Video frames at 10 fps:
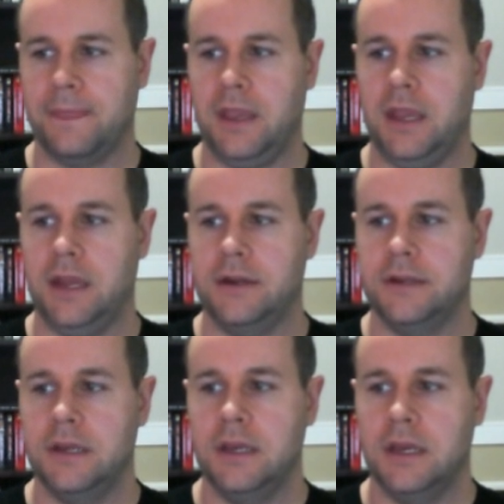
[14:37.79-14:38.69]
and
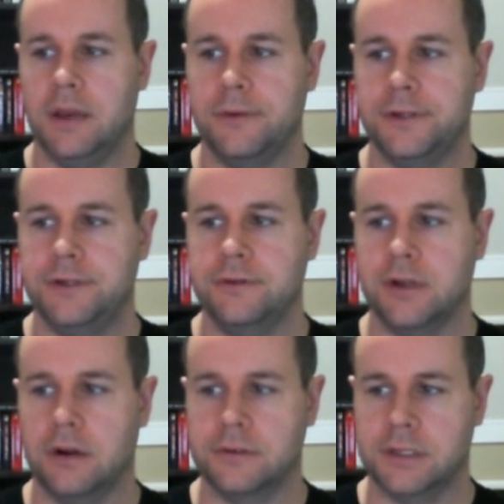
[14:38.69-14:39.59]
I'm going to choose
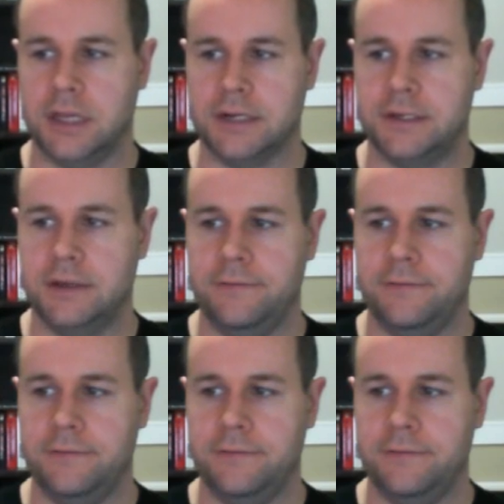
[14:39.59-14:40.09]
auto select.